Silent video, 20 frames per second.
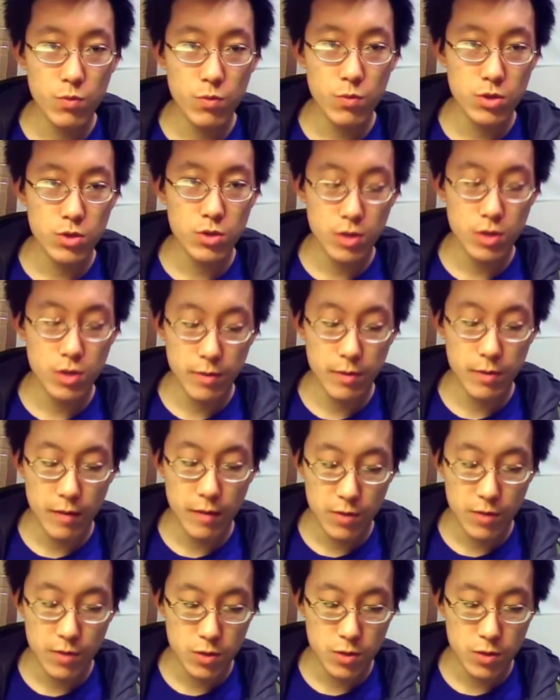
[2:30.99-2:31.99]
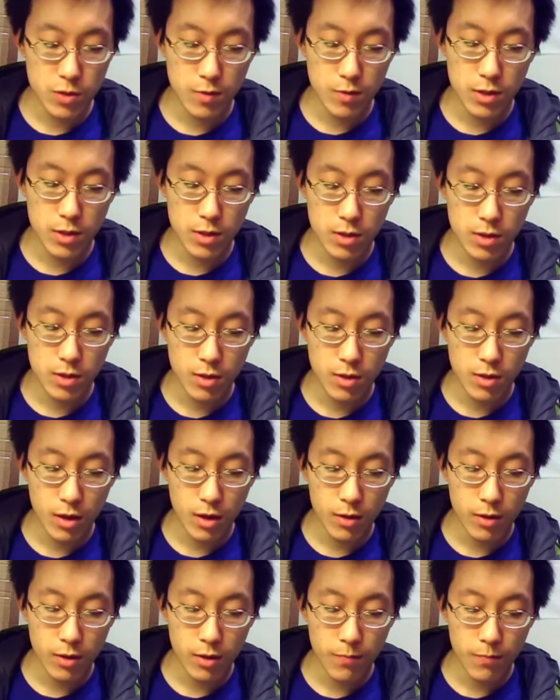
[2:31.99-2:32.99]
which I've been experimenting
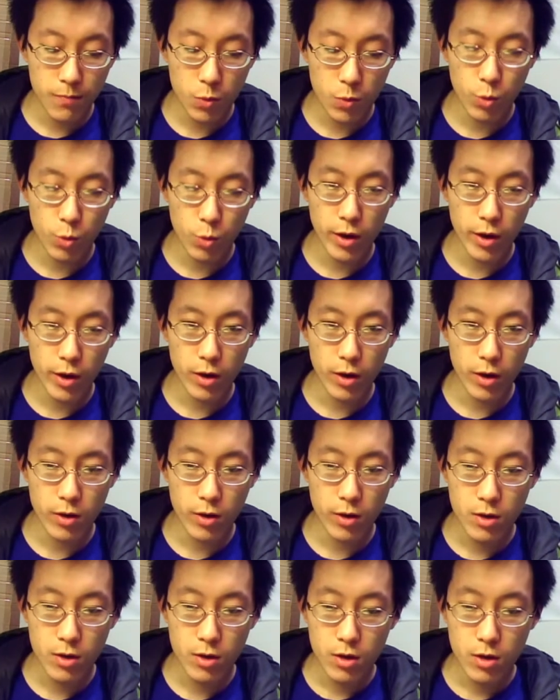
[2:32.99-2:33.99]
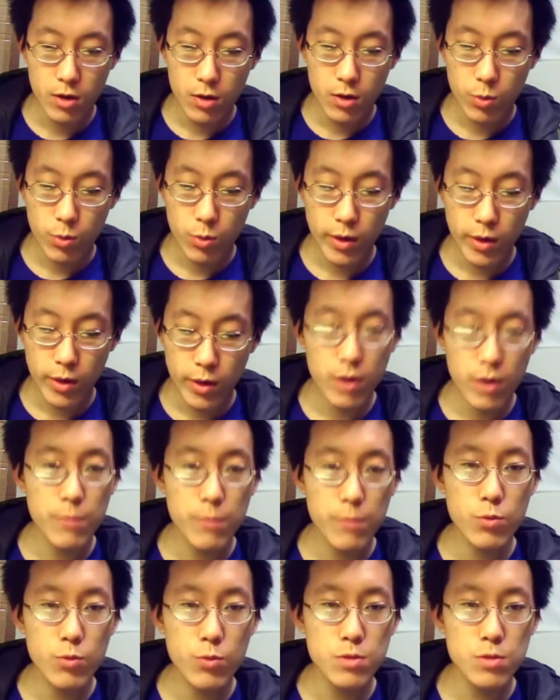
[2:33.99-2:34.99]
on
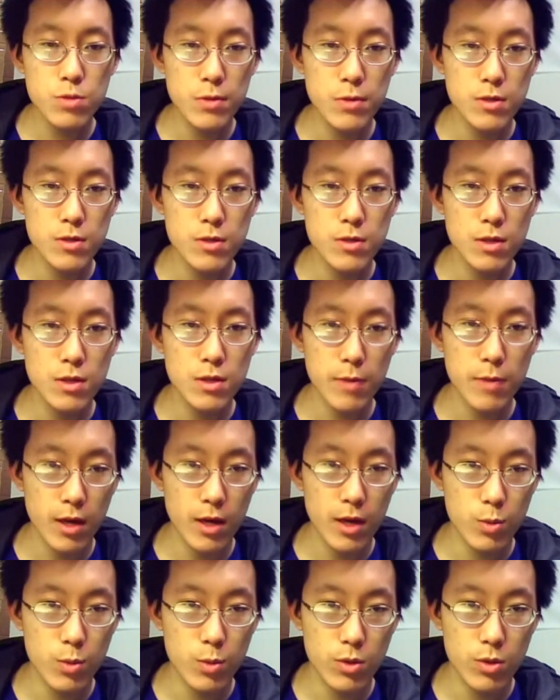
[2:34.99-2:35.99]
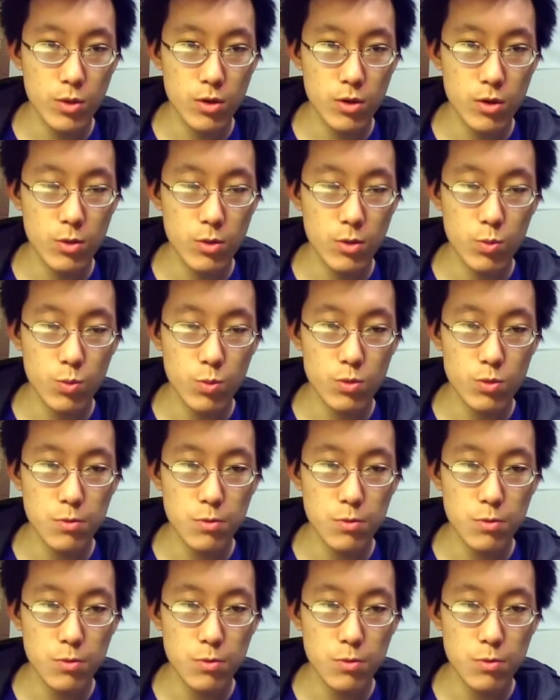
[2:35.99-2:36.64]
which places on my head would or